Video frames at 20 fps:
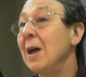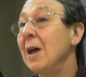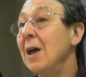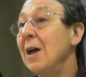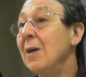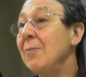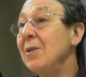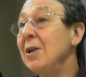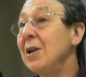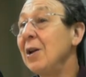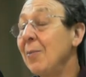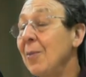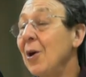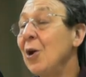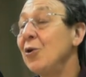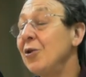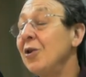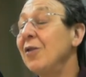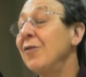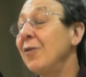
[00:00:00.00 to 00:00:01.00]

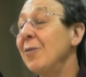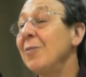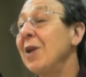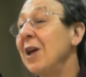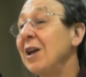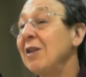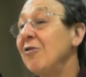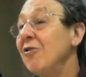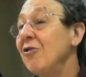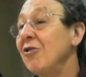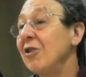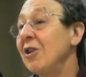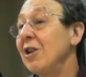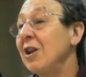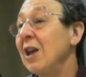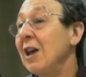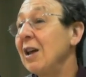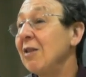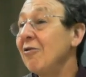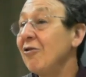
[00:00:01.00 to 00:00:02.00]
ammonia from nitrogen
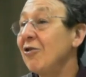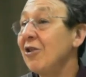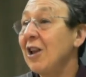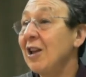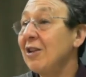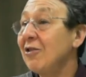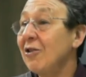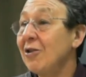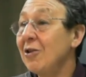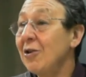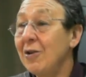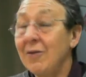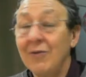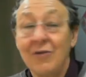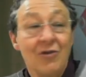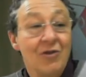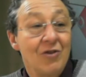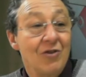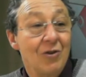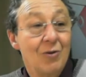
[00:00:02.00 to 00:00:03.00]
and hydrogen. I don't know
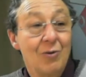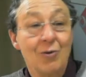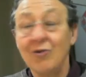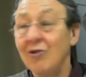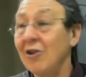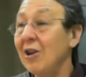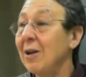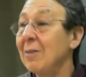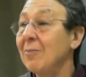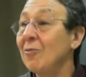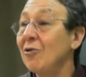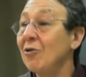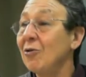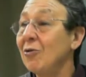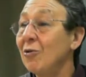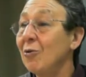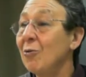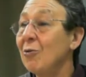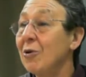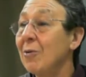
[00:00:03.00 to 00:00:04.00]
if this is a good time to
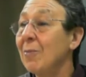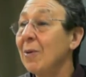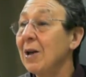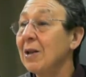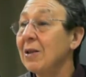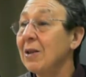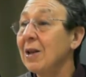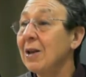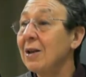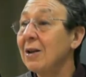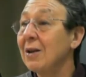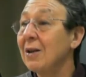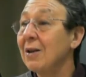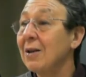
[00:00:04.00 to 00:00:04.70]
talk about that.